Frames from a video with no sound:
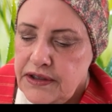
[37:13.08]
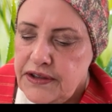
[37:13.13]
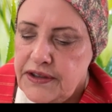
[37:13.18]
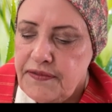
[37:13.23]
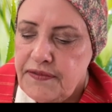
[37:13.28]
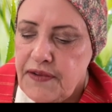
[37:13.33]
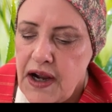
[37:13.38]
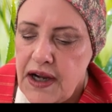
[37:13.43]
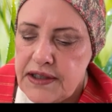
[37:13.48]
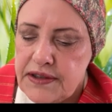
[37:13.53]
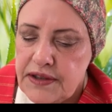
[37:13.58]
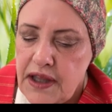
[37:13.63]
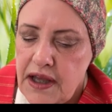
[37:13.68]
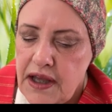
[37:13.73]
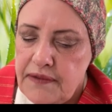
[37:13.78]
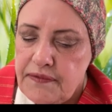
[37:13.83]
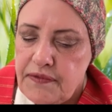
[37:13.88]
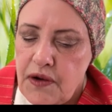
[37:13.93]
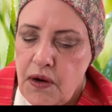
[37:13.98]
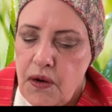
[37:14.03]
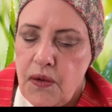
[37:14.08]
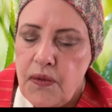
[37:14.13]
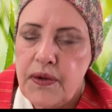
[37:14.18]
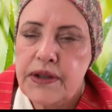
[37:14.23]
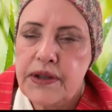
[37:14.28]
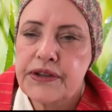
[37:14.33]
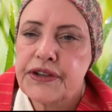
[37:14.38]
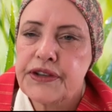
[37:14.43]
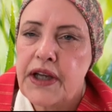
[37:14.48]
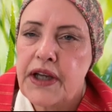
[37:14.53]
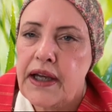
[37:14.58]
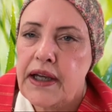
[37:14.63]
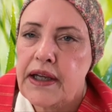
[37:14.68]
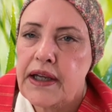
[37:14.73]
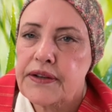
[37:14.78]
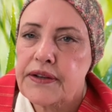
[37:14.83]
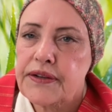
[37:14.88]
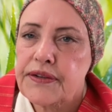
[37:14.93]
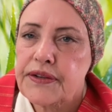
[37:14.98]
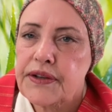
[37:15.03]
Divine love always
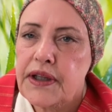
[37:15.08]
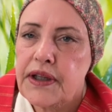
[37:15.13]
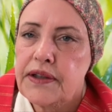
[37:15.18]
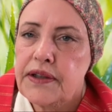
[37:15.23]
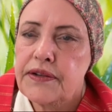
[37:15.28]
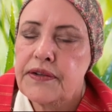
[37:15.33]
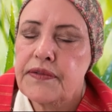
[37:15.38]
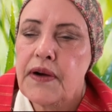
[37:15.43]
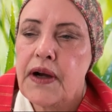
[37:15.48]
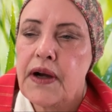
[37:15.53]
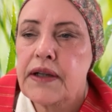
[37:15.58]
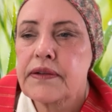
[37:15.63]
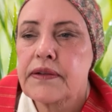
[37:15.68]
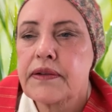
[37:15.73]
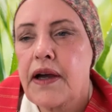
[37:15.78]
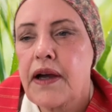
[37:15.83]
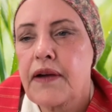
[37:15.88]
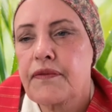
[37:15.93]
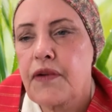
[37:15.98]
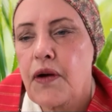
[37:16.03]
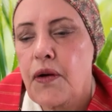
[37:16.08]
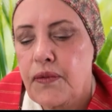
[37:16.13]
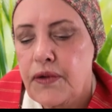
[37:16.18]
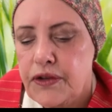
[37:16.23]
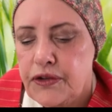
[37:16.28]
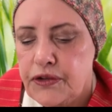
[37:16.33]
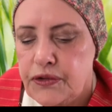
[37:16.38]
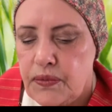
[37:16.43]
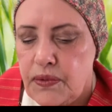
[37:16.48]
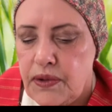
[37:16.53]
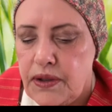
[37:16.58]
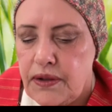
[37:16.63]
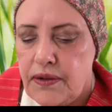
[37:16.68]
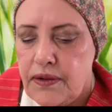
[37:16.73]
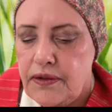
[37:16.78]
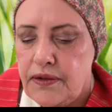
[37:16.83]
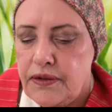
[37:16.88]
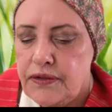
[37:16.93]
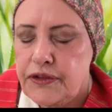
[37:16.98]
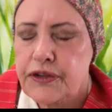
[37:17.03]
has, and divine love always
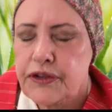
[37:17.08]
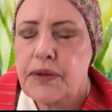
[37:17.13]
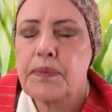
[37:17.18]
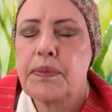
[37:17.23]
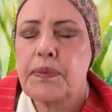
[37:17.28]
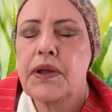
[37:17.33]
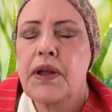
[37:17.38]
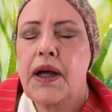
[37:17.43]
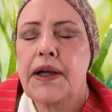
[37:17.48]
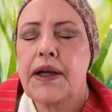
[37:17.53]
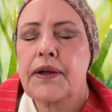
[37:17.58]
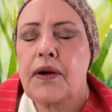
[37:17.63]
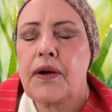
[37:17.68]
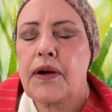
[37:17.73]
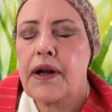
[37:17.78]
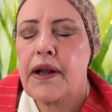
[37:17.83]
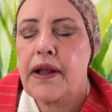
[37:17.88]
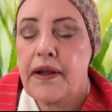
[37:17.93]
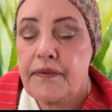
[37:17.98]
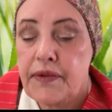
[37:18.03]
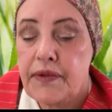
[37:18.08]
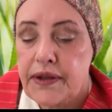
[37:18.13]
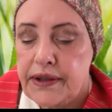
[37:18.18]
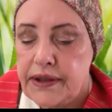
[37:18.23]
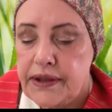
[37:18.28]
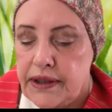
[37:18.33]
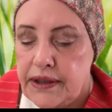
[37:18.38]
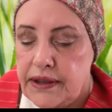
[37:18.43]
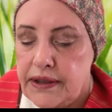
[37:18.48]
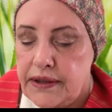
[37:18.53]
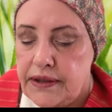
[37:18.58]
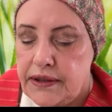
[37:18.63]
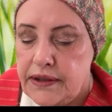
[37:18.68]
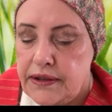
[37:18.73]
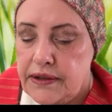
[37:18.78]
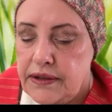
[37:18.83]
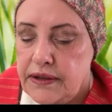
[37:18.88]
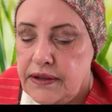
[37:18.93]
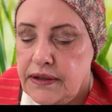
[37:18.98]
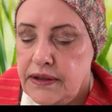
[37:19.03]
will supply our every need.
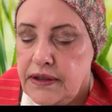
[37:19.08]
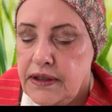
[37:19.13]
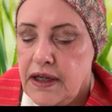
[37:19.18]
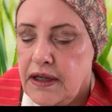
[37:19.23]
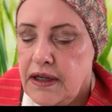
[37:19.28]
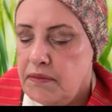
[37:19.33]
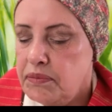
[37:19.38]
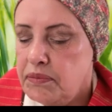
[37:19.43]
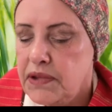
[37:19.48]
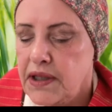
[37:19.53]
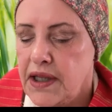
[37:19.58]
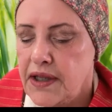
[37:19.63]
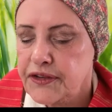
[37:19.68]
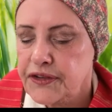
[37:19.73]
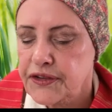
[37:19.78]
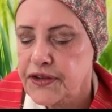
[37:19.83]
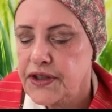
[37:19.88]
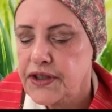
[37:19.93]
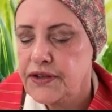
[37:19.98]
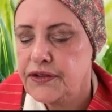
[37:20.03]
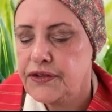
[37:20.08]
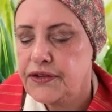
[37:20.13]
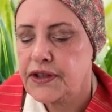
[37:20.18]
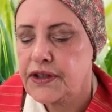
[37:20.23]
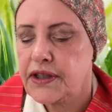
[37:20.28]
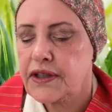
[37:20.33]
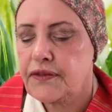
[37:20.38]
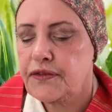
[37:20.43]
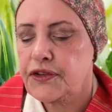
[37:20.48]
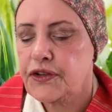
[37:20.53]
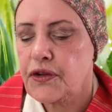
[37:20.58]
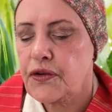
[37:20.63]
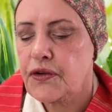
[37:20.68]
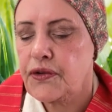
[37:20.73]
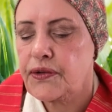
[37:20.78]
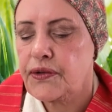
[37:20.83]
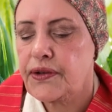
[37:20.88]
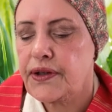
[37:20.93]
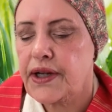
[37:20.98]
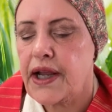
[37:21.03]
Bless these gifts, O
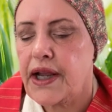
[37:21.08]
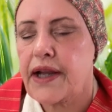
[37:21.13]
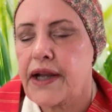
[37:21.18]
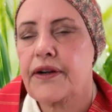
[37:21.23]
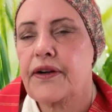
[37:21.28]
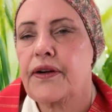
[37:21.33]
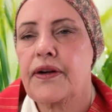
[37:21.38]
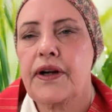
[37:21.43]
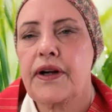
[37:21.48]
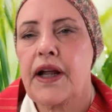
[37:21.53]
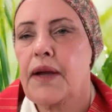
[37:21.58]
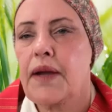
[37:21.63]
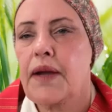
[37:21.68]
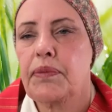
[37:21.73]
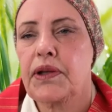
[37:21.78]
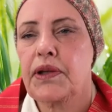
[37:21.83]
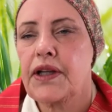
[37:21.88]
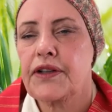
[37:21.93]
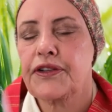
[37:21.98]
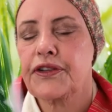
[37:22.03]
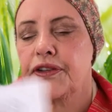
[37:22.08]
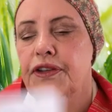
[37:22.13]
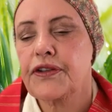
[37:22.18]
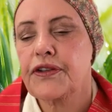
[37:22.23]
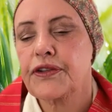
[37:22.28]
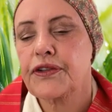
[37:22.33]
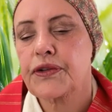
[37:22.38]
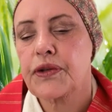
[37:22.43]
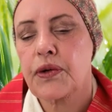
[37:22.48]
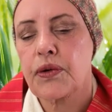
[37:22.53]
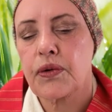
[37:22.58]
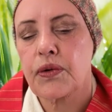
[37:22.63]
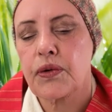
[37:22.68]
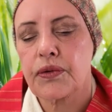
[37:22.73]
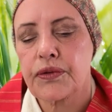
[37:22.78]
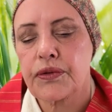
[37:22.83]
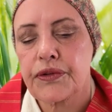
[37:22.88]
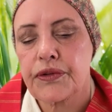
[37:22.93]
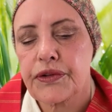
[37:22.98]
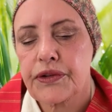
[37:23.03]
Creator, and bless the
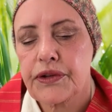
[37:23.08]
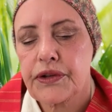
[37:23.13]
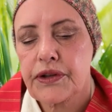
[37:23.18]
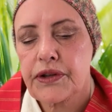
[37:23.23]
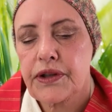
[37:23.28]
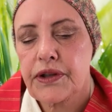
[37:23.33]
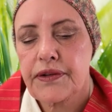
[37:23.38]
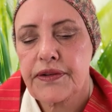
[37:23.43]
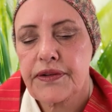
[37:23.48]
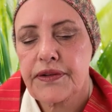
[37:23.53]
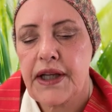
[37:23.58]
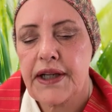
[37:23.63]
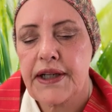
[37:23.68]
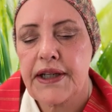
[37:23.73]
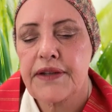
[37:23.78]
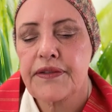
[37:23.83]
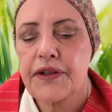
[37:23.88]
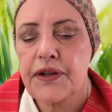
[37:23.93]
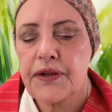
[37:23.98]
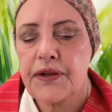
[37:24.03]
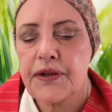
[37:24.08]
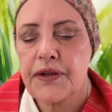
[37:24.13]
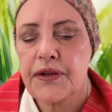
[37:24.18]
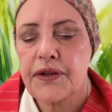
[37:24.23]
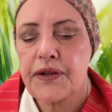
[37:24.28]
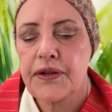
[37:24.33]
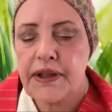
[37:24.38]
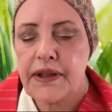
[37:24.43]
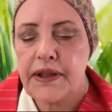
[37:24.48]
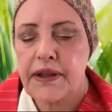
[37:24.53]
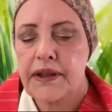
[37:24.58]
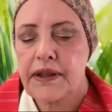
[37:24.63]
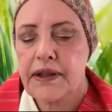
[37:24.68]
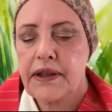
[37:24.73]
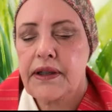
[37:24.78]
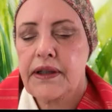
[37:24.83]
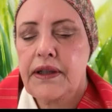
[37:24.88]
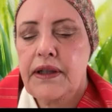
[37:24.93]
souls that in their giving